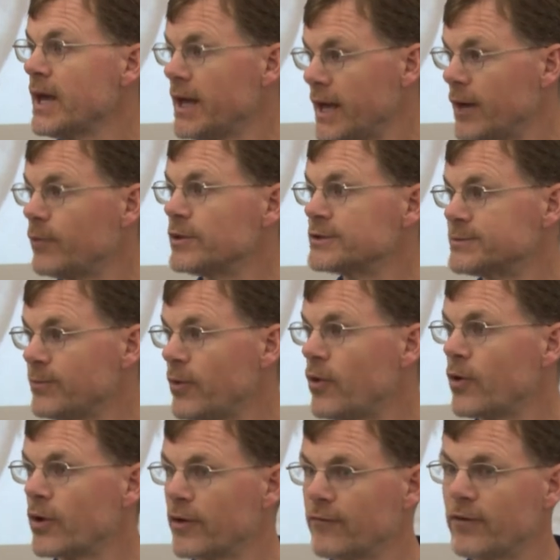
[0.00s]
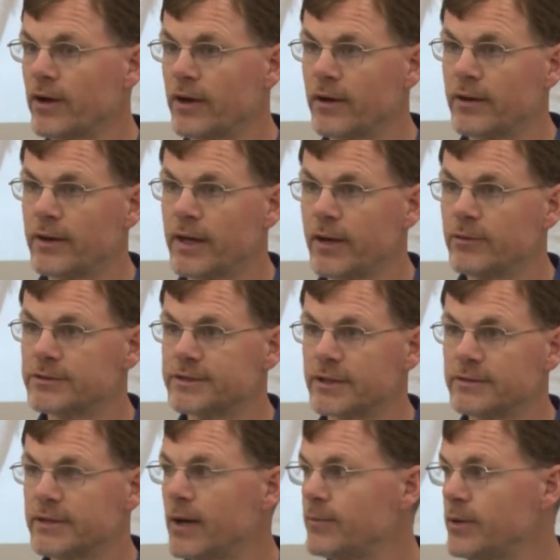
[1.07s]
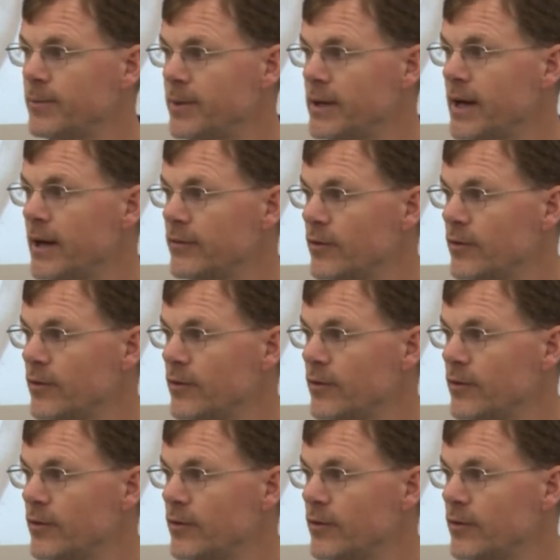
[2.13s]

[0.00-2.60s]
it was more of a, it was a W P A,